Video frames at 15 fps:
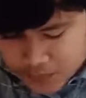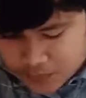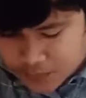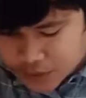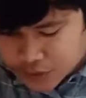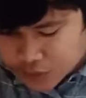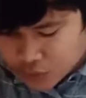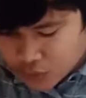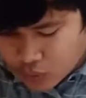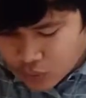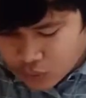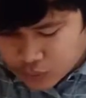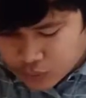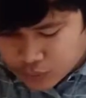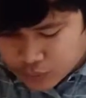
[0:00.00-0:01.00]
but to
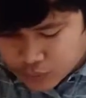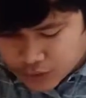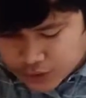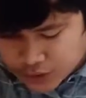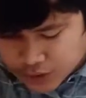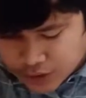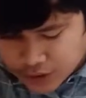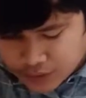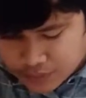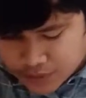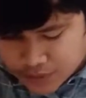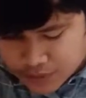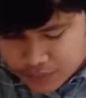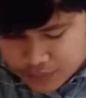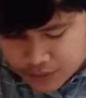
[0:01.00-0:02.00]
all who received
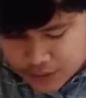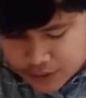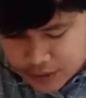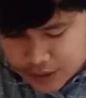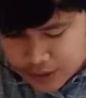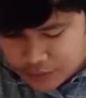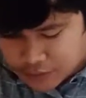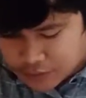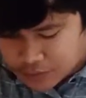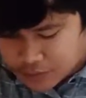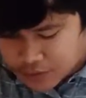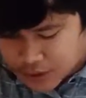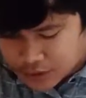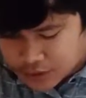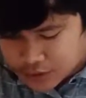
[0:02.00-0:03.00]
him, he gave the
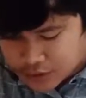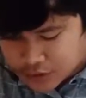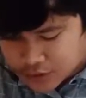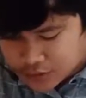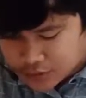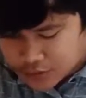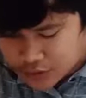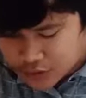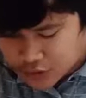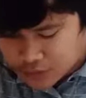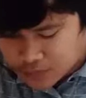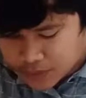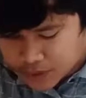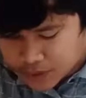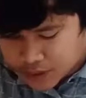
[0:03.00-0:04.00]
right the children
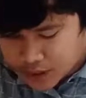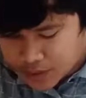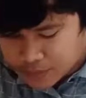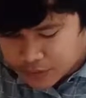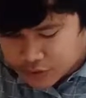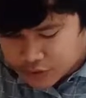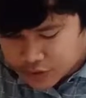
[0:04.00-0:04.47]
to become the